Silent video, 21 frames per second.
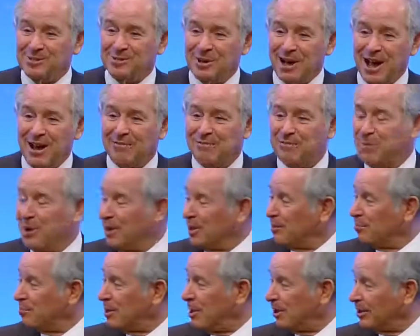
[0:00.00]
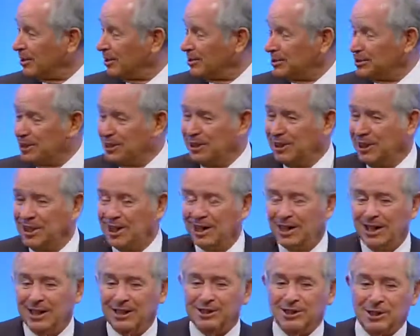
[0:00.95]
you have my apology.
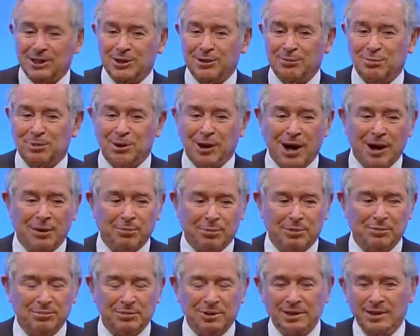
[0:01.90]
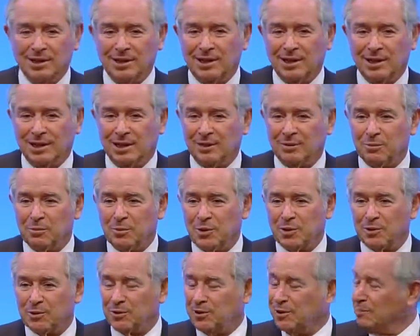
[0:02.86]
He said, the problem
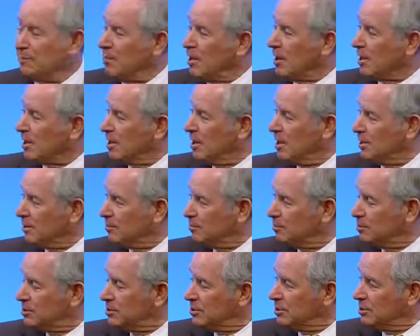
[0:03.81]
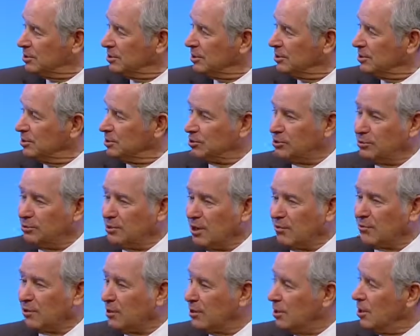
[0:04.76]
when you're in my kind of position is you
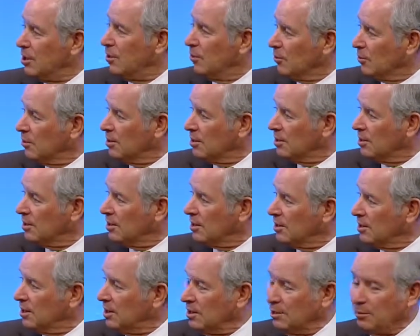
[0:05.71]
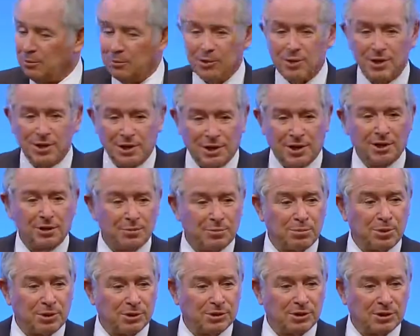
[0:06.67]
never know with a young
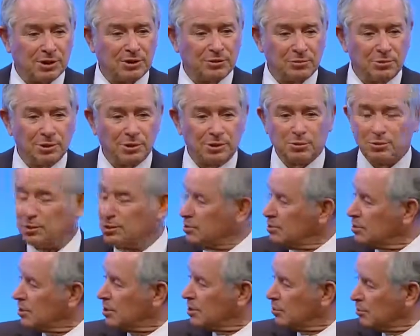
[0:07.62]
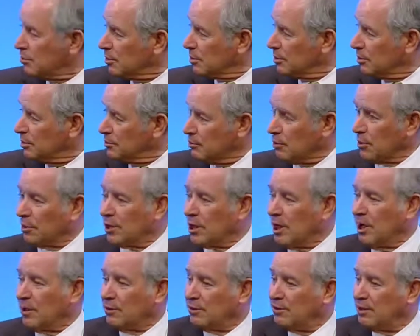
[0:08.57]
person which one's going to really work
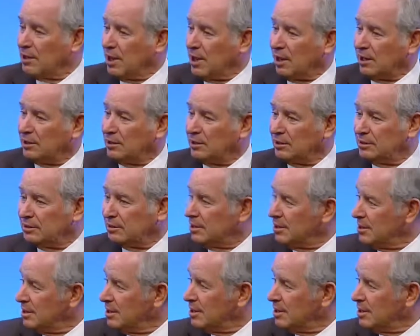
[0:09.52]
out or not. And